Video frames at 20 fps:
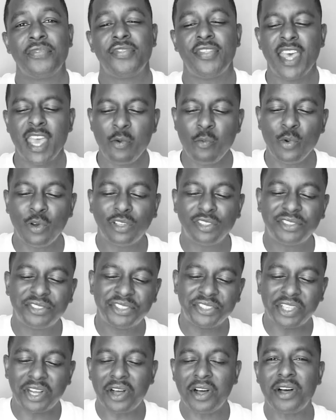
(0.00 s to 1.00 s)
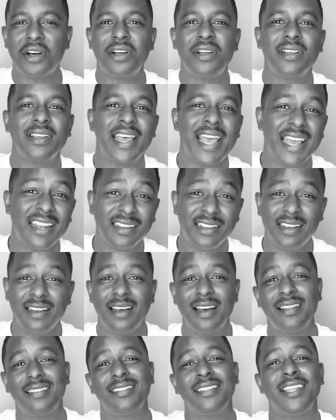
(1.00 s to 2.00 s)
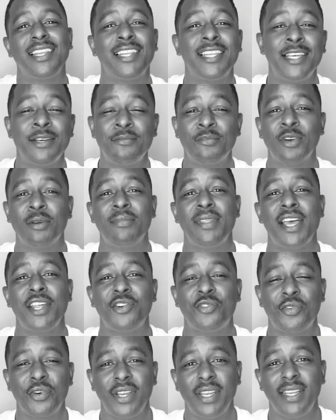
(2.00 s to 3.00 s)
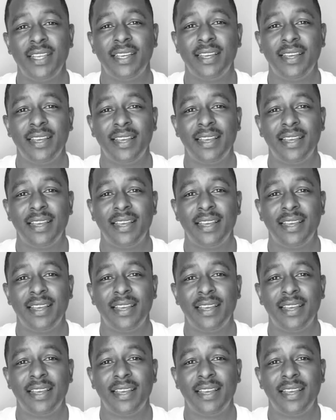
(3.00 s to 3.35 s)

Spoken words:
they will saw and cut the limb from that tree